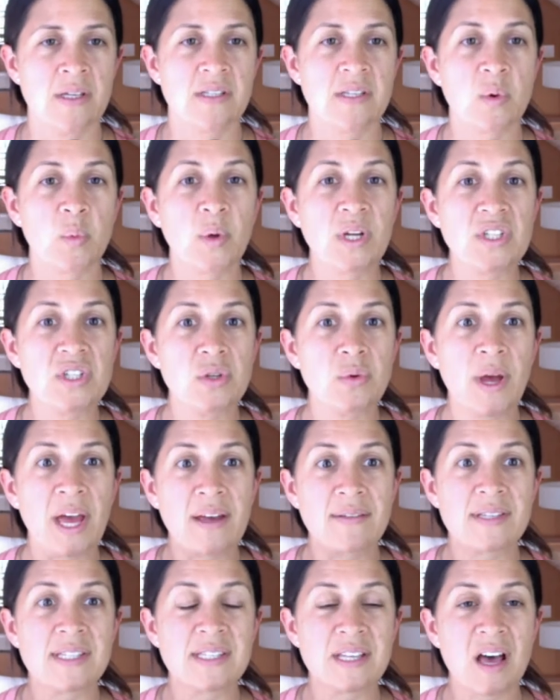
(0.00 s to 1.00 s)
So we do
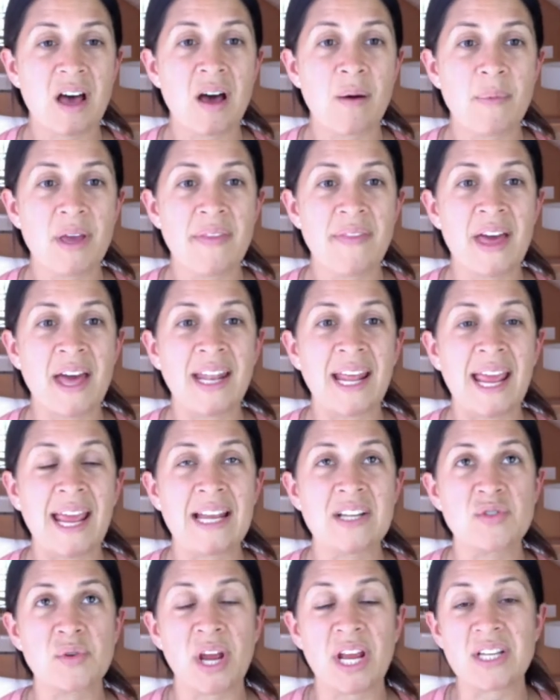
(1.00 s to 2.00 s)
have some in that
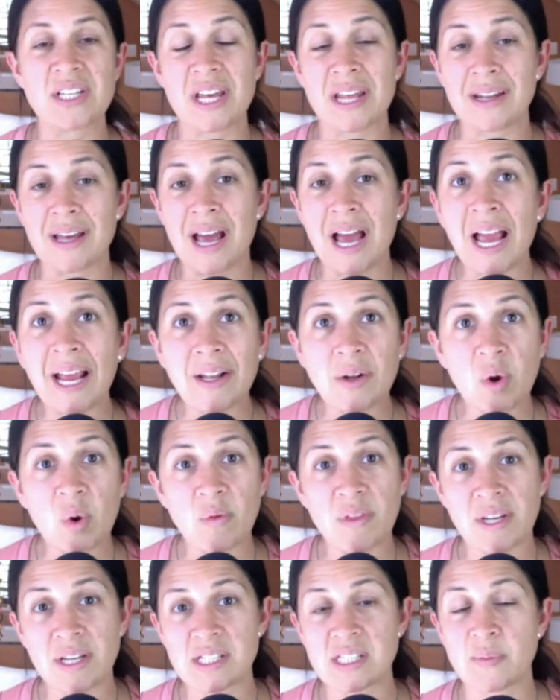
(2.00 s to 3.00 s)
age range, and I
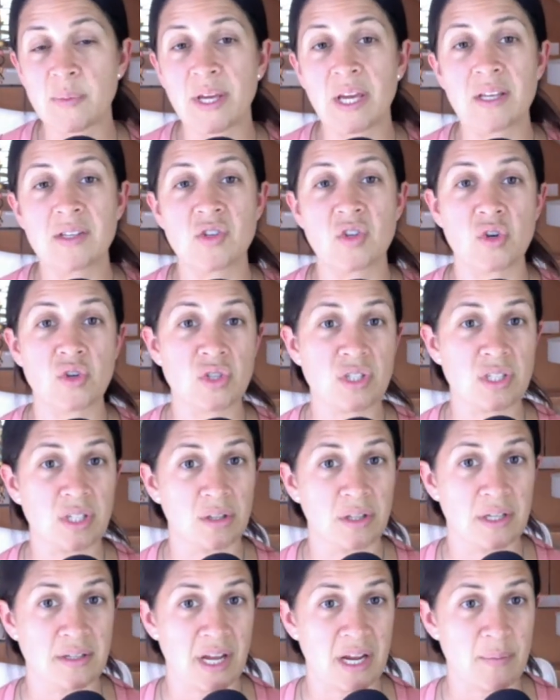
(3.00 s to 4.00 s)
know that it's because they're
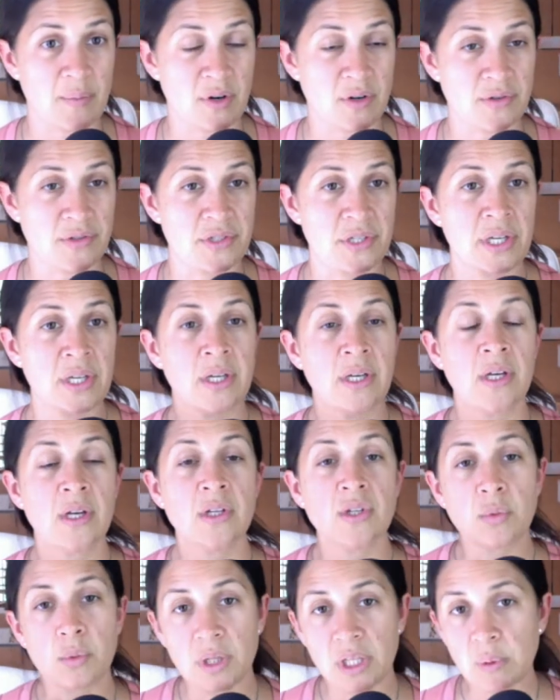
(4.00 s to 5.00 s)
still in diapers.
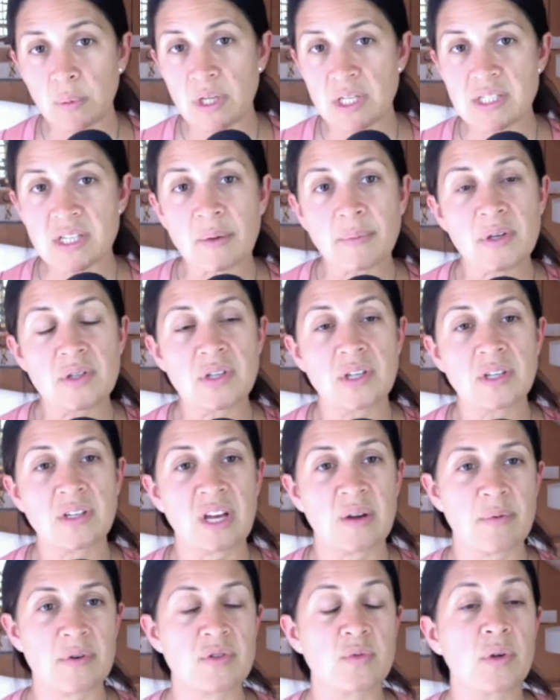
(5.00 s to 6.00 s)
You really want to stop using
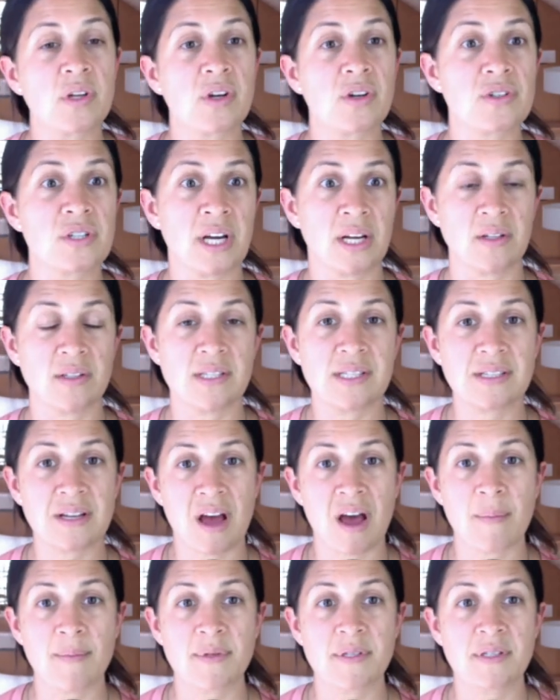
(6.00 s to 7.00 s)
diapers when your child
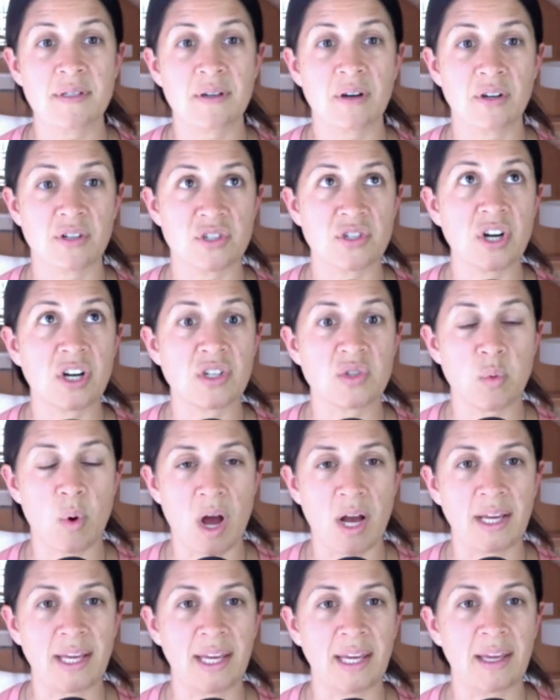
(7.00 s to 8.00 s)
stops or starts
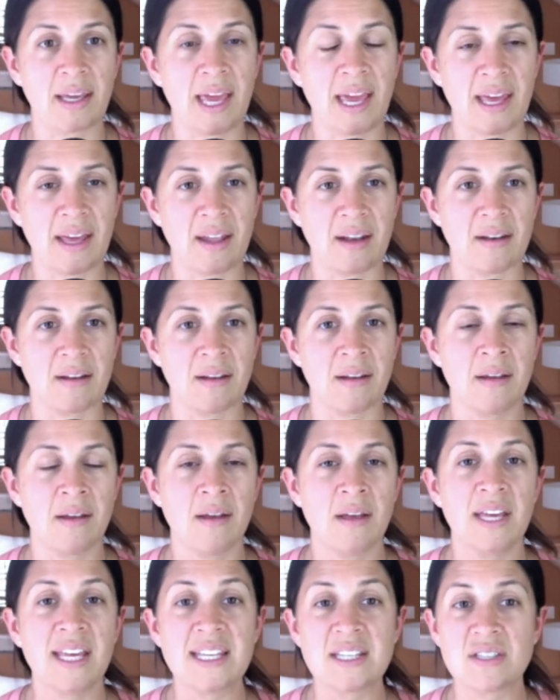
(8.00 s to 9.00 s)
walking and
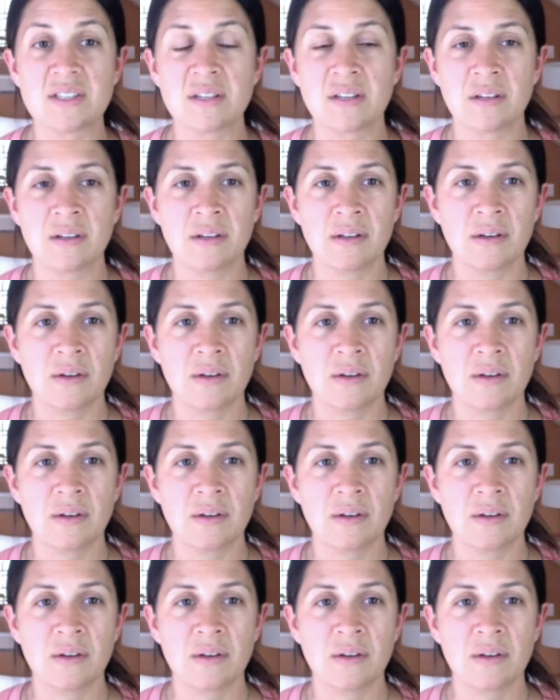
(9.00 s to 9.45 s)
is